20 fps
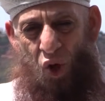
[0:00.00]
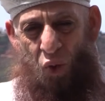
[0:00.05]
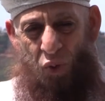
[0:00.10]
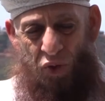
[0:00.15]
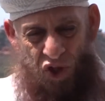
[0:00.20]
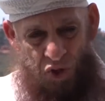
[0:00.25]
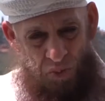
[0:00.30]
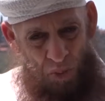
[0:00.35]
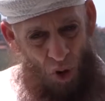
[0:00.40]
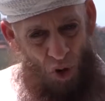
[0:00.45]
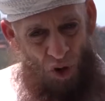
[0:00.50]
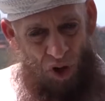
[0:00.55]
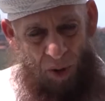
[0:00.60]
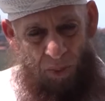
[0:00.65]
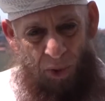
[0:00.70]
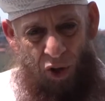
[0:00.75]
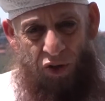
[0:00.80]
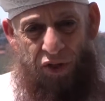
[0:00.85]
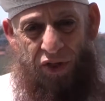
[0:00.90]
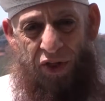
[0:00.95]
We spoke
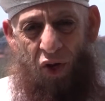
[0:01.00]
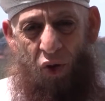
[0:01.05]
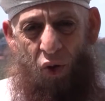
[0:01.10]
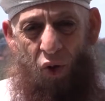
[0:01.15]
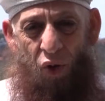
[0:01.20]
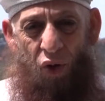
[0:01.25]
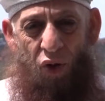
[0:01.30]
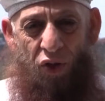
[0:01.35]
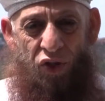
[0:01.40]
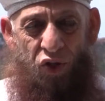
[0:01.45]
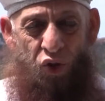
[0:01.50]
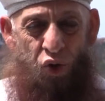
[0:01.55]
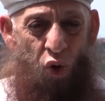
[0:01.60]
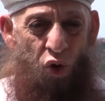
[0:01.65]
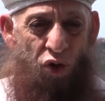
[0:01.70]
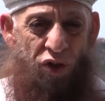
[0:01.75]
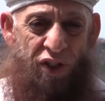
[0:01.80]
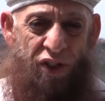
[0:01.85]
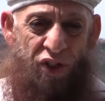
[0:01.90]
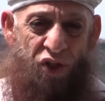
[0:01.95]
about the
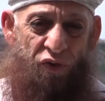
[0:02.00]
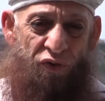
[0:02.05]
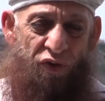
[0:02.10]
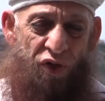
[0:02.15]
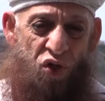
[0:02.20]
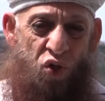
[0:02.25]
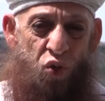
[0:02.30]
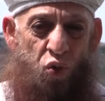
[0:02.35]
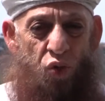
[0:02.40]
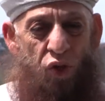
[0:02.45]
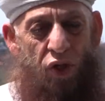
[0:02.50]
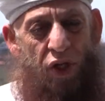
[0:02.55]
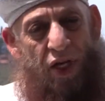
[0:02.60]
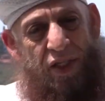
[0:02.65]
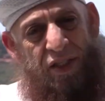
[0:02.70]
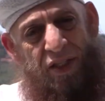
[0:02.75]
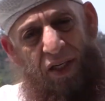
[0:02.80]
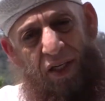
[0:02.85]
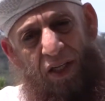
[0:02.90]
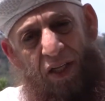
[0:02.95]
daughters of Rasulullah
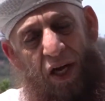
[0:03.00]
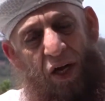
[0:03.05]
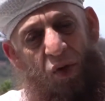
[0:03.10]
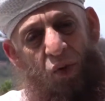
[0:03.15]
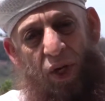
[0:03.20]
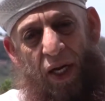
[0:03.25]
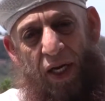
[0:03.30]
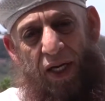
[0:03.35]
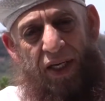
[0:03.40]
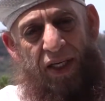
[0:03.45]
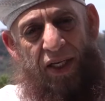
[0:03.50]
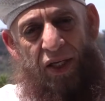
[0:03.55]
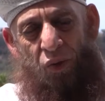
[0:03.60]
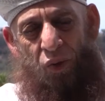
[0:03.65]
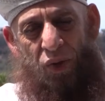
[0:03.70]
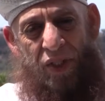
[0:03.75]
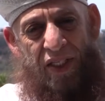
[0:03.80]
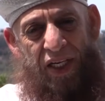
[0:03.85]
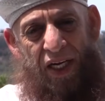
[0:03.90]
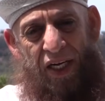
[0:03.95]
sallallahu alayhi
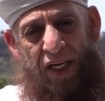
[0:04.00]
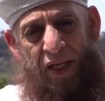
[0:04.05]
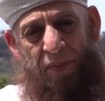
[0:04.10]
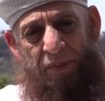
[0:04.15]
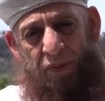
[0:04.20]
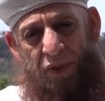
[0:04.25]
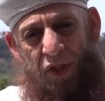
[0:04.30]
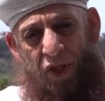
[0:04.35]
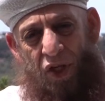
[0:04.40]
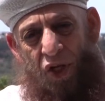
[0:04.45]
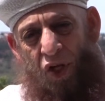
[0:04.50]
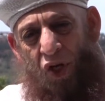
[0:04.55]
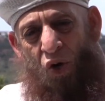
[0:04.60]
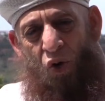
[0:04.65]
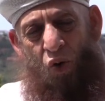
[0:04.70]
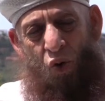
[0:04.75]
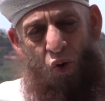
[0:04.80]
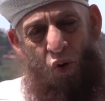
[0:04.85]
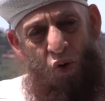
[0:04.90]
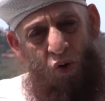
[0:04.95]
wasallam,
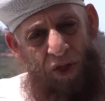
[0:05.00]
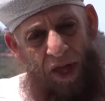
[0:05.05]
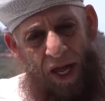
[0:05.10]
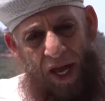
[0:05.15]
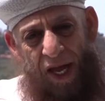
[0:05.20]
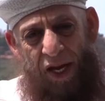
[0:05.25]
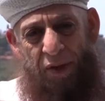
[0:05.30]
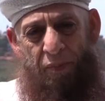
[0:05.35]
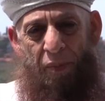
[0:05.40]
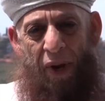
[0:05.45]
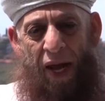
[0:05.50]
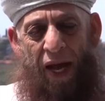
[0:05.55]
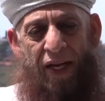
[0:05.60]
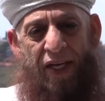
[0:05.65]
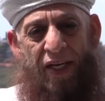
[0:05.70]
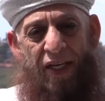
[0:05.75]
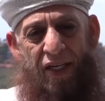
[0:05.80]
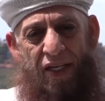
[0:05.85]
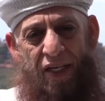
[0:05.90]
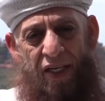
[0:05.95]
who they had
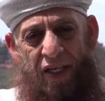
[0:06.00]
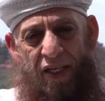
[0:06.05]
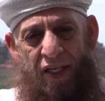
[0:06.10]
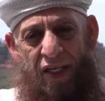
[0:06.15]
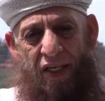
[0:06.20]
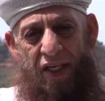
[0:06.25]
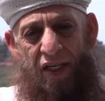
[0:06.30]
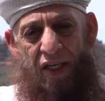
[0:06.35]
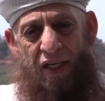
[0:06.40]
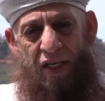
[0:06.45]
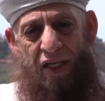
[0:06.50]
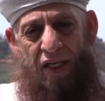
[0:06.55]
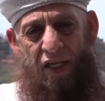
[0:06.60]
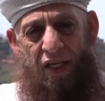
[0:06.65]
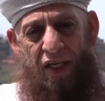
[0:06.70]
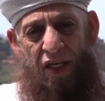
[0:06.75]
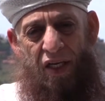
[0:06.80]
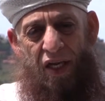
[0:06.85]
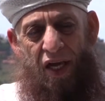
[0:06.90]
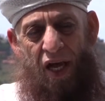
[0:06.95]
married,
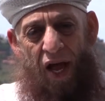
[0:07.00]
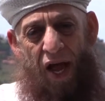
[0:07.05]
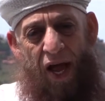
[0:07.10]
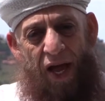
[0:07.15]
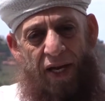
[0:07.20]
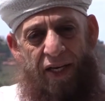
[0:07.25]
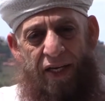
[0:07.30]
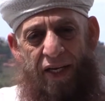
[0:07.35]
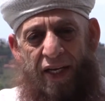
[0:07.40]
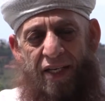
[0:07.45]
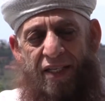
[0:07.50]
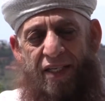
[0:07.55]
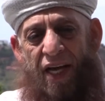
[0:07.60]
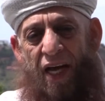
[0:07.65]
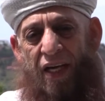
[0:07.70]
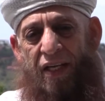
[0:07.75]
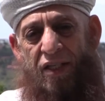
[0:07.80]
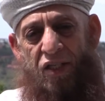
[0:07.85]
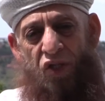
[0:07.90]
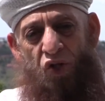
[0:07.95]
and his
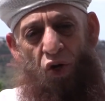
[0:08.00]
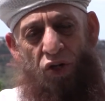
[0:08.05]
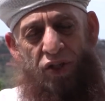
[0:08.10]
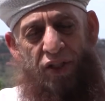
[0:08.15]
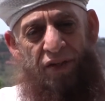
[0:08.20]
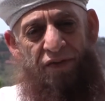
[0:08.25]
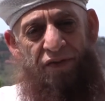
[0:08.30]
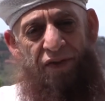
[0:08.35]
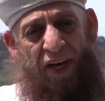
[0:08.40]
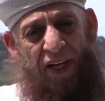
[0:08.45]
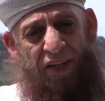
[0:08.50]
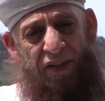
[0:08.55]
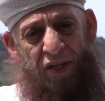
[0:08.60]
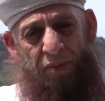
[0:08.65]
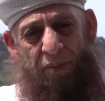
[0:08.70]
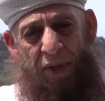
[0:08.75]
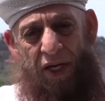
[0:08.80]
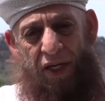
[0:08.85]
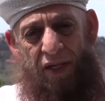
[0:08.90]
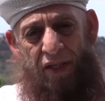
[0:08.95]
youngest daughter
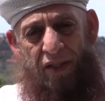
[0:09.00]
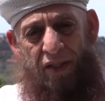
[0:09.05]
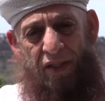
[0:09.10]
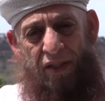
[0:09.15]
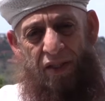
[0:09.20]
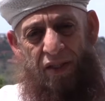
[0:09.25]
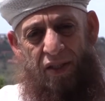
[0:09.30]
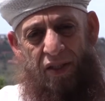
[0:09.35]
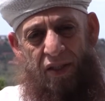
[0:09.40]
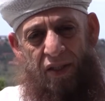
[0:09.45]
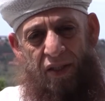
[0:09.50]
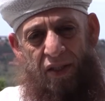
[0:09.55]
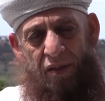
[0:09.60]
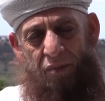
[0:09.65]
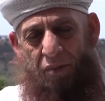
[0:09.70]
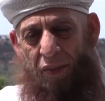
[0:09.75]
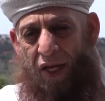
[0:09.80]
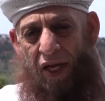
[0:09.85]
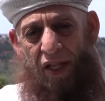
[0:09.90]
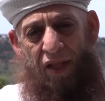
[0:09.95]
Fatima,
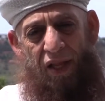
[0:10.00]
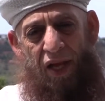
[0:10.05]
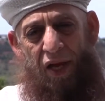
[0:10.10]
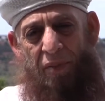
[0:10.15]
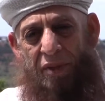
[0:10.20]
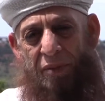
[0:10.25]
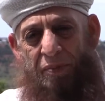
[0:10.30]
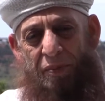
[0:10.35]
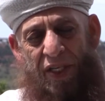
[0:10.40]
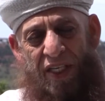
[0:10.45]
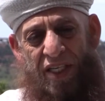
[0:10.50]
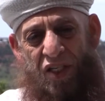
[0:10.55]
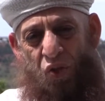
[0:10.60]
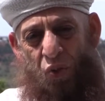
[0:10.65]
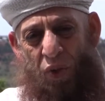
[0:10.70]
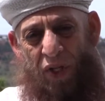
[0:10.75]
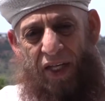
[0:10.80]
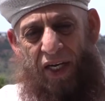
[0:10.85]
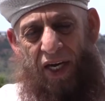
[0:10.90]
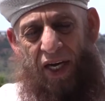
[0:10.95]
may Allah be pleased
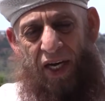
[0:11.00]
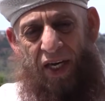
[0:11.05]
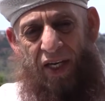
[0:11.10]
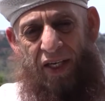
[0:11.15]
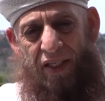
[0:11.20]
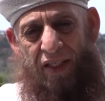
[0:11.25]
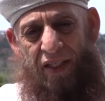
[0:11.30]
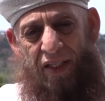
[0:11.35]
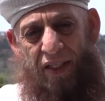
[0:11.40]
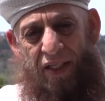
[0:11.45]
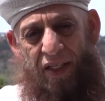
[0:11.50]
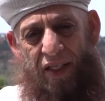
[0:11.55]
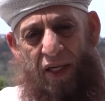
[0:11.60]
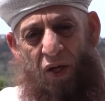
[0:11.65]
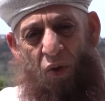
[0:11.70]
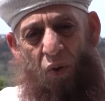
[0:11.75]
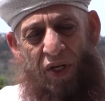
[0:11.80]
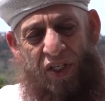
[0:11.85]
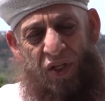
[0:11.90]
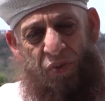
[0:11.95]
with her,
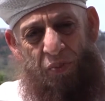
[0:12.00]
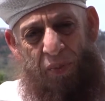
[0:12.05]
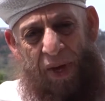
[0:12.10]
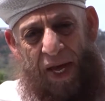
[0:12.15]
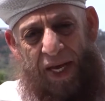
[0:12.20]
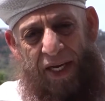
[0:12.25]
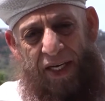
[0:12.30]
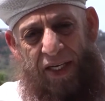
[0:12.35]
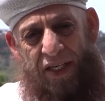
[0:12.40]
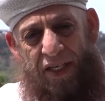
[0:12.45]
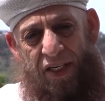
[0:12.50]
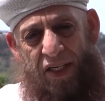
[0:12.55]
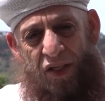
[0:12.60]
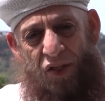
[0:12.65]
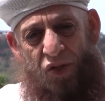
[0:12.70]
was married